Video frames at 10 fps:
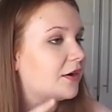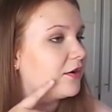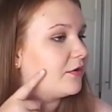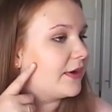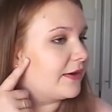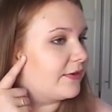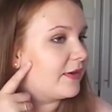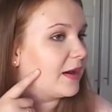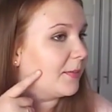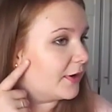I don't know if you can
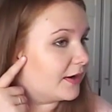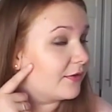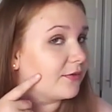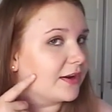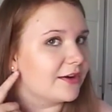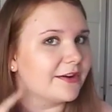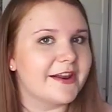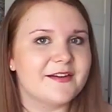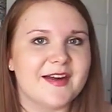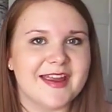see, but it's really good
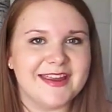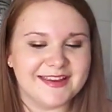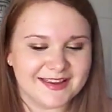anyway.